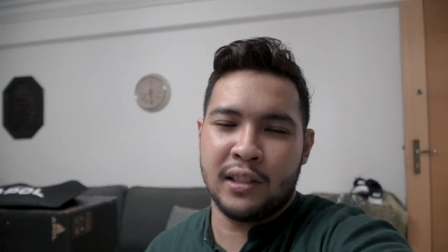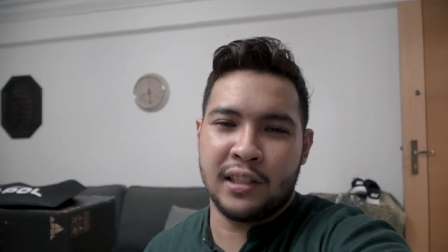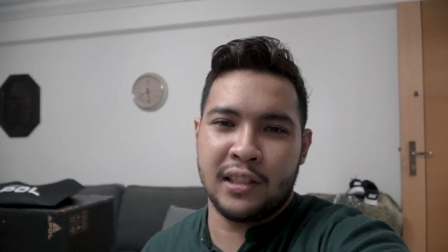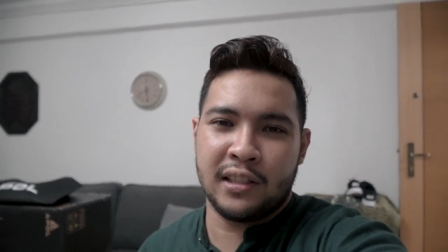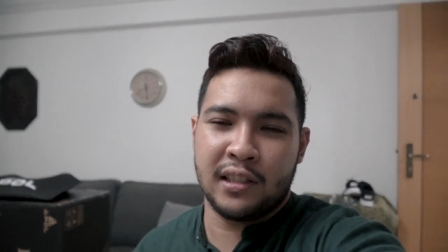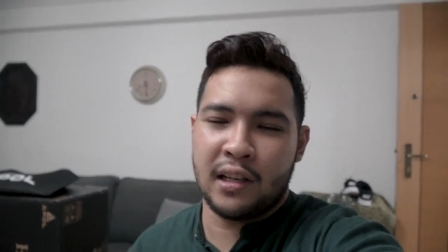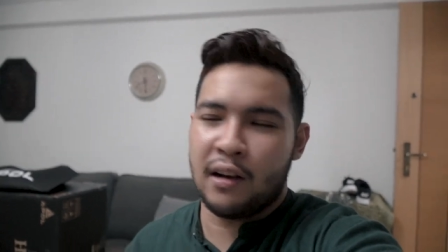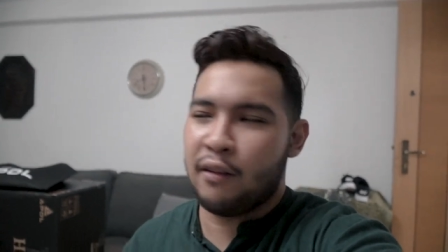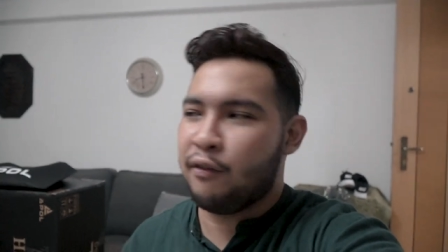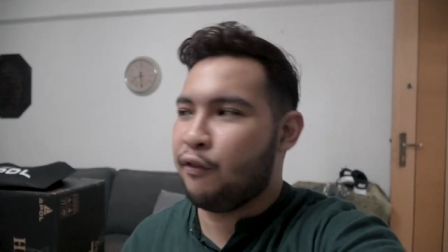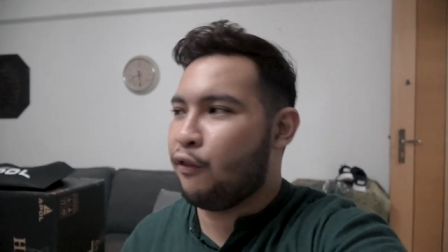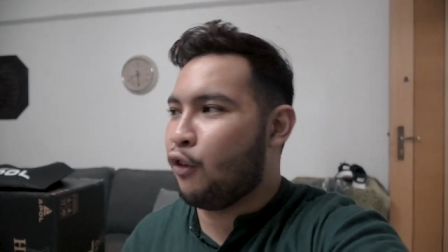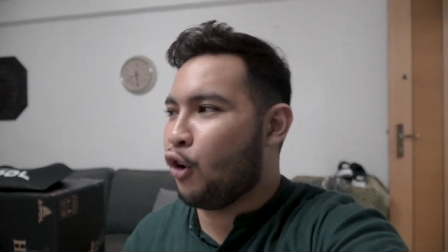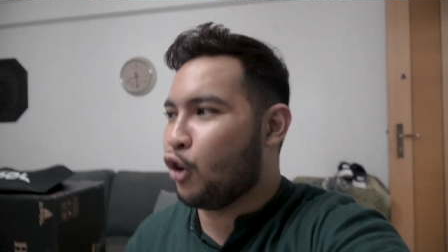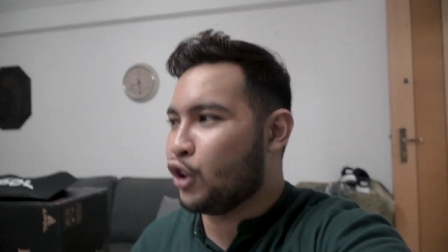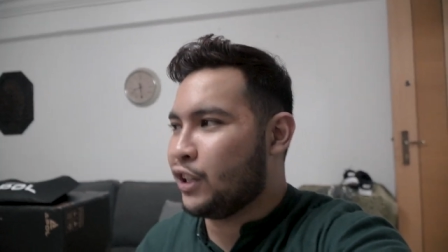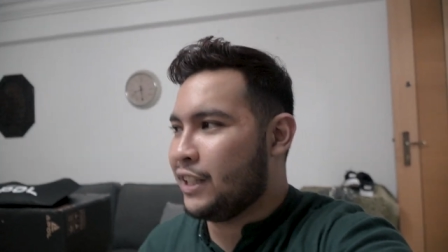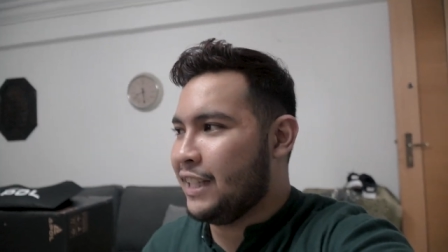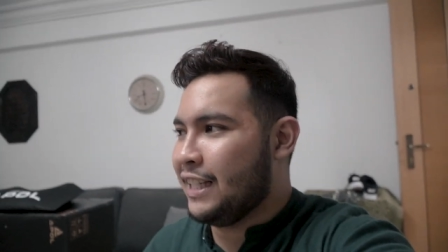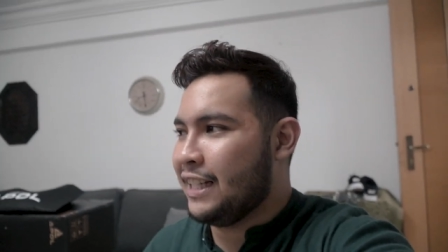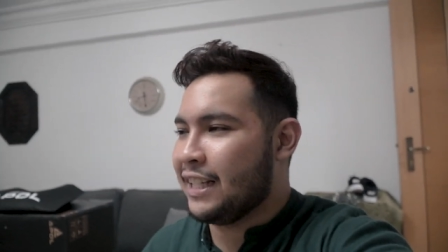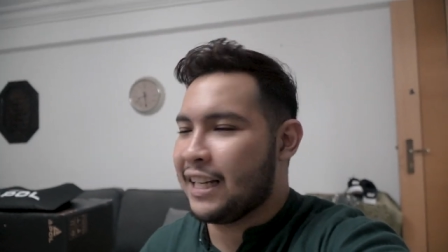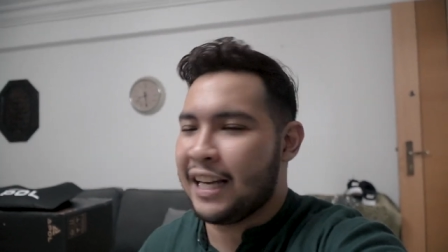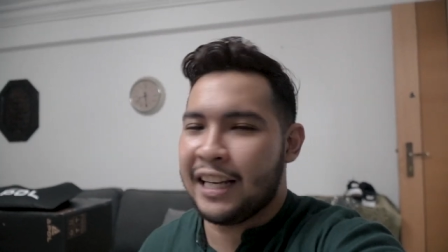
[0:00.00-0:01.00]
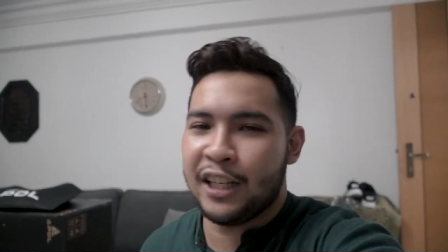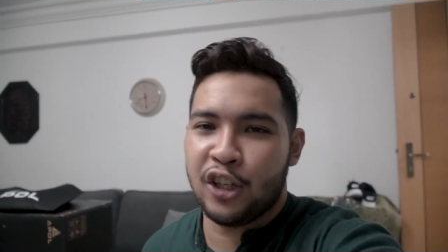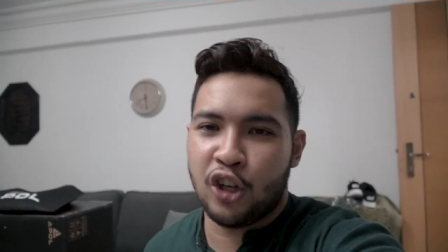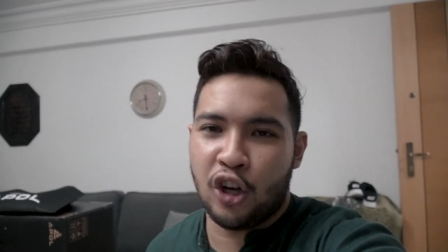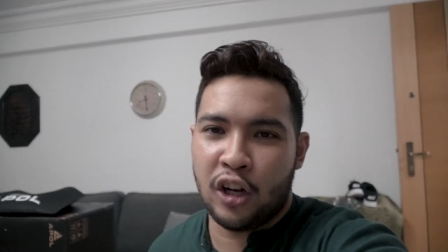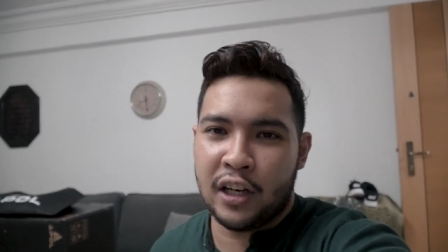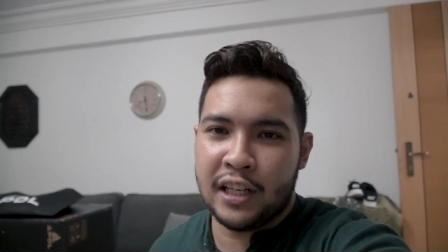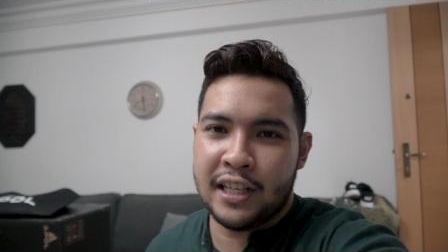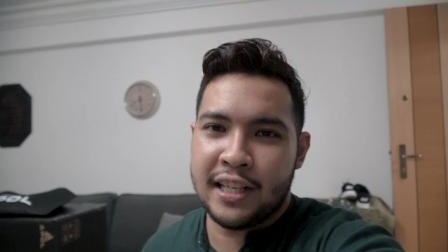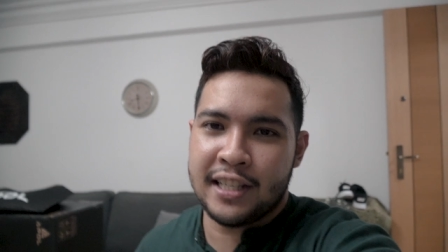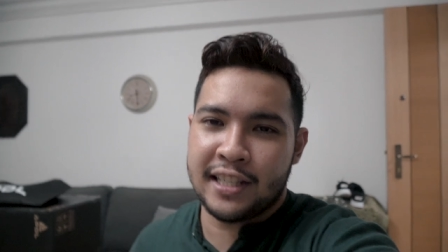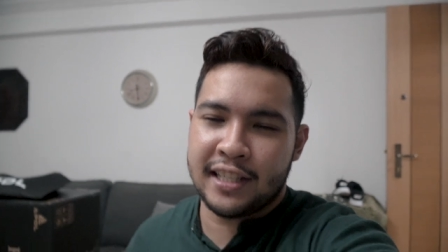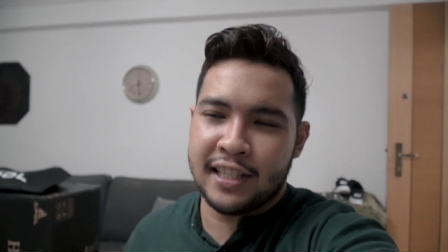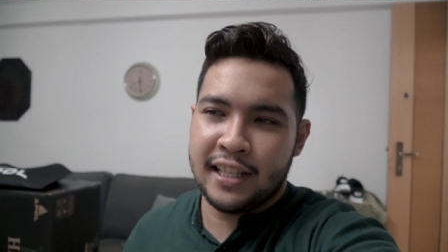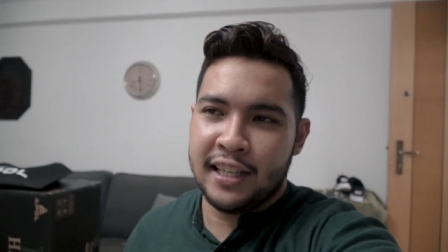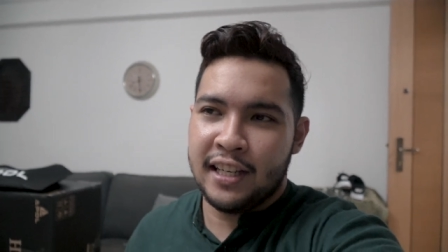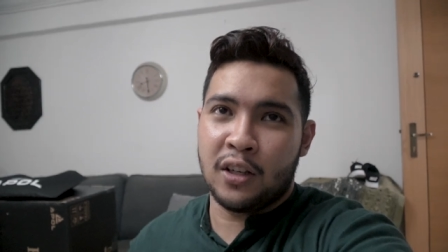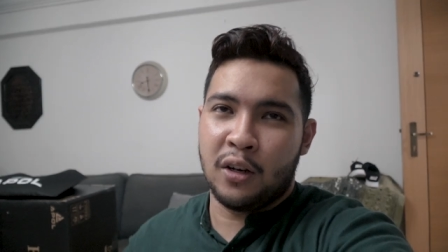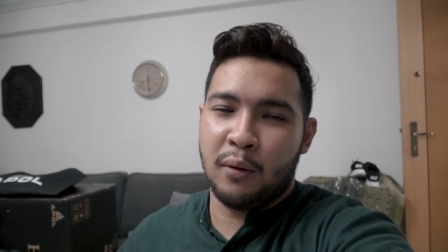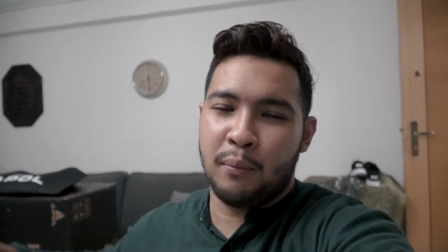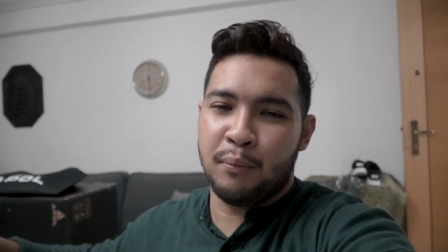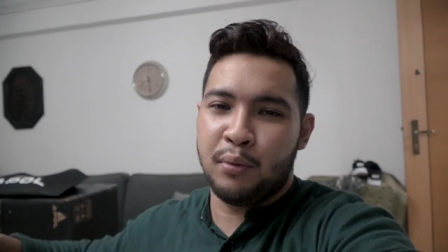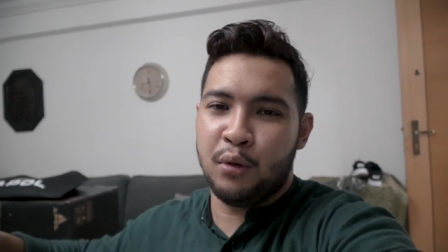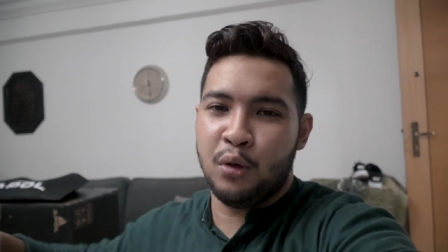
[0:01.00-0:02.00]
It's a $49
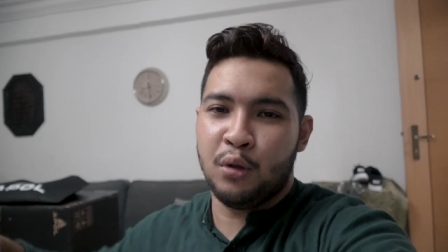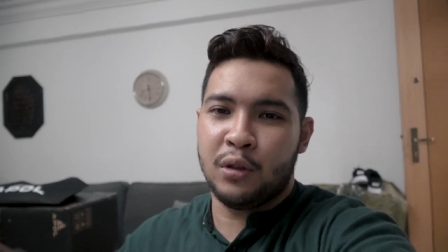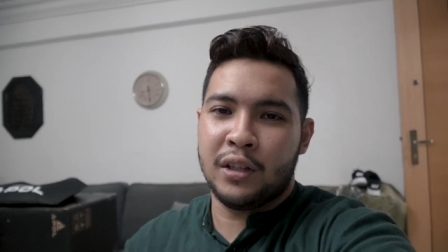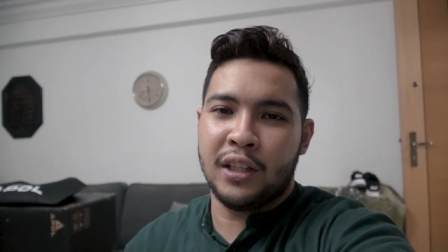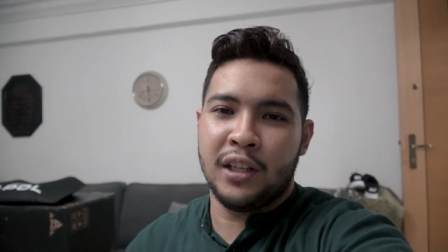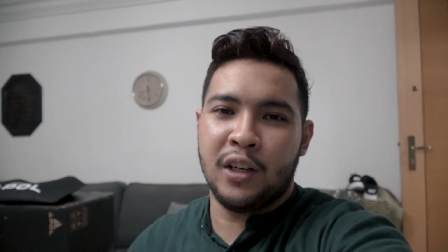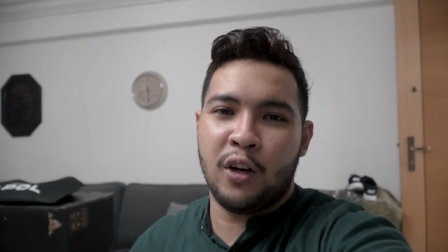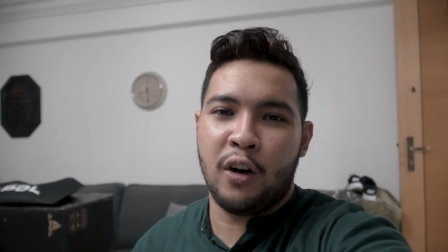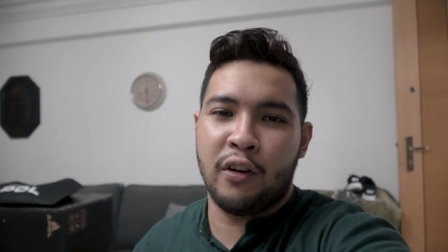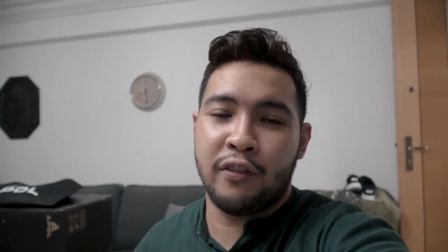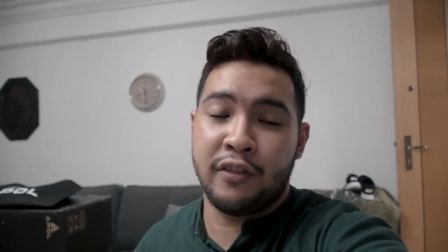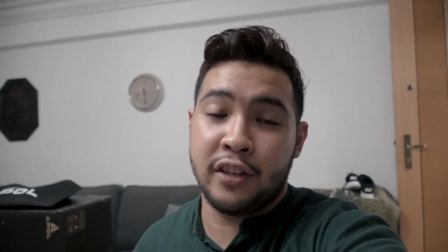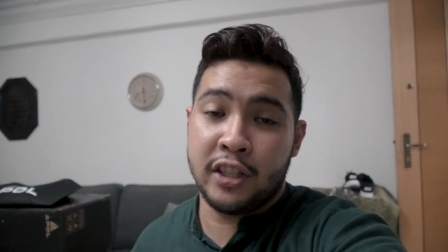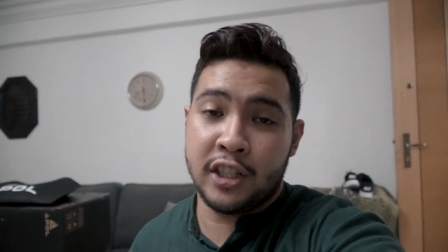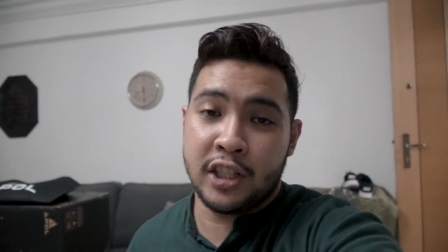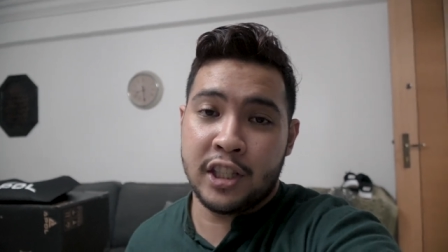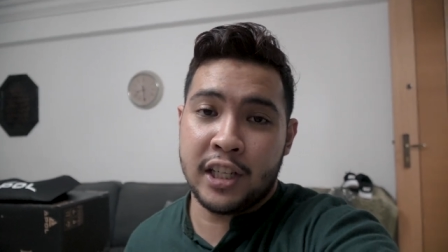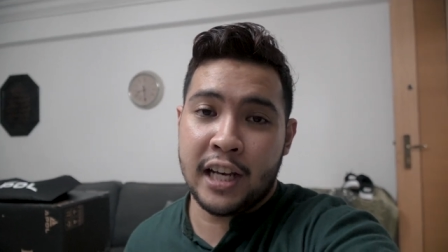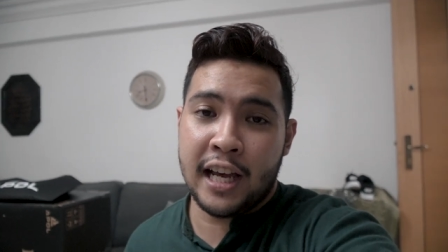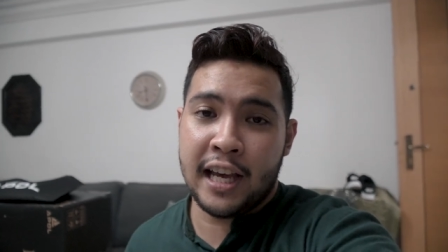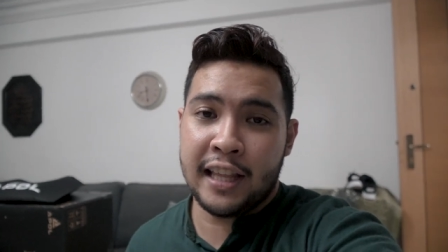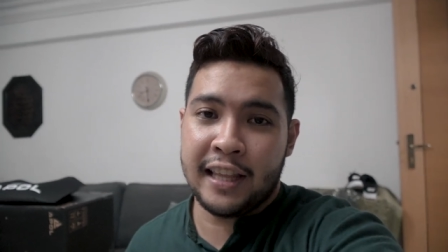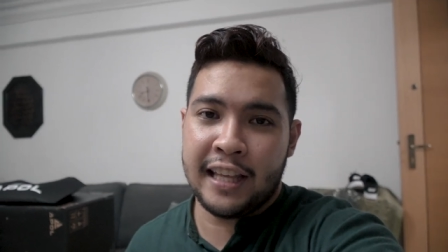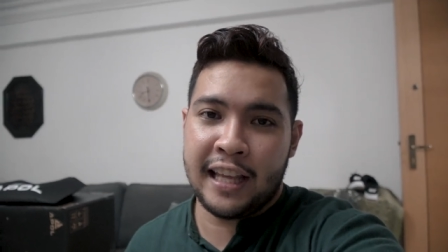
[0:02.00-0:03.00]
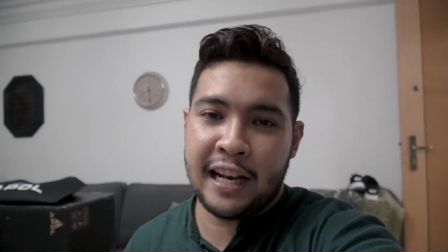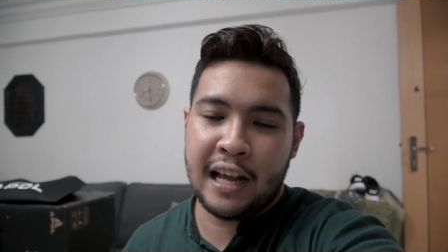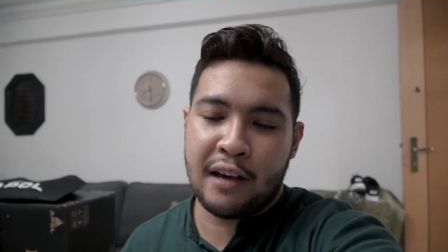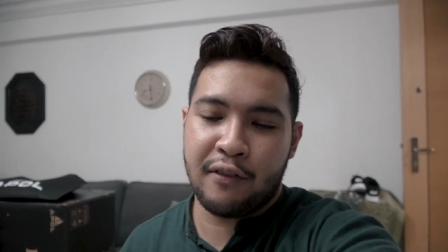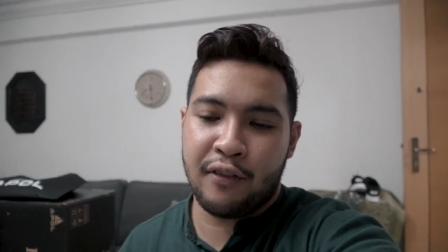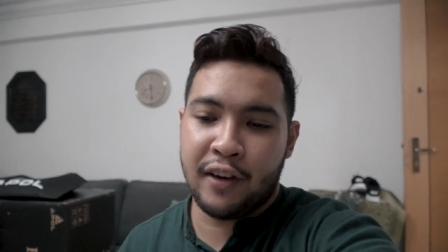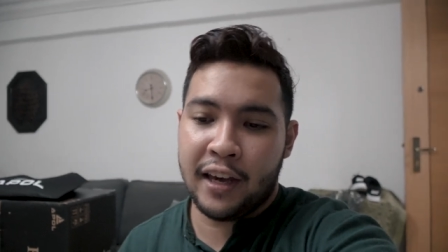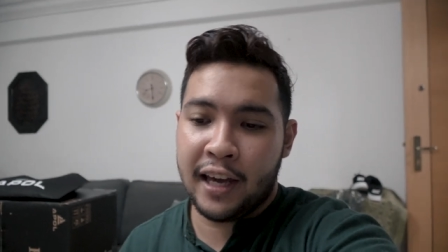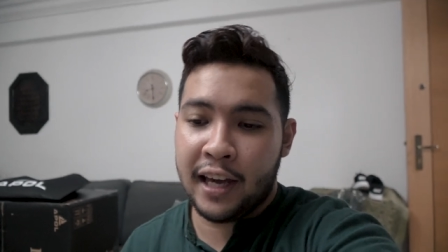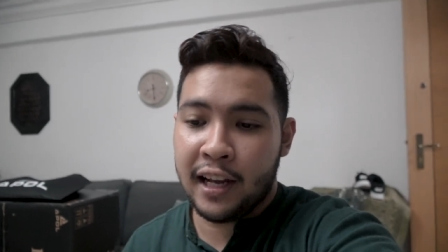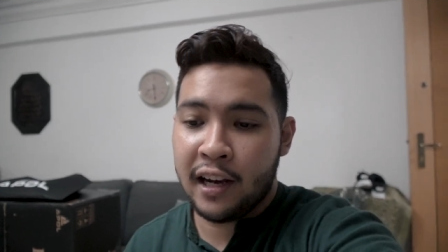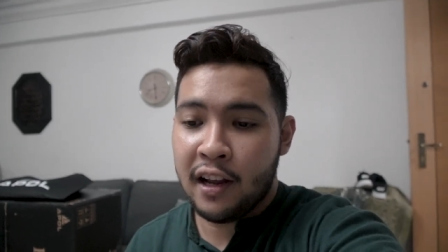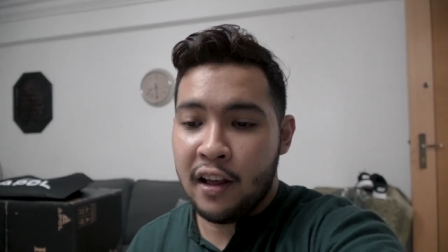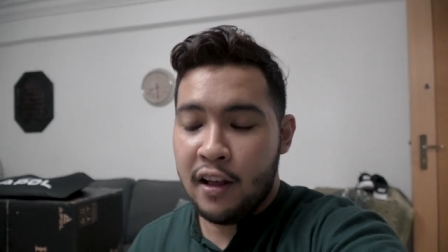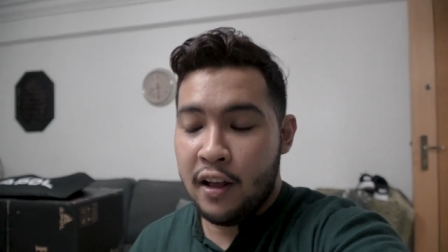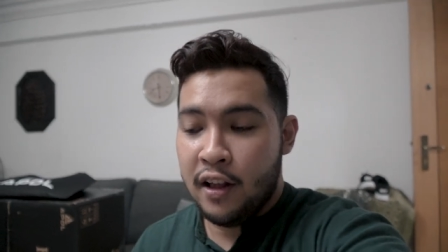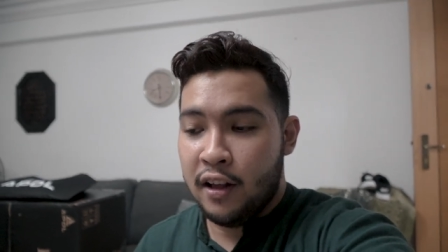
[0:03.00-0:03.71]
computer office chair that I've had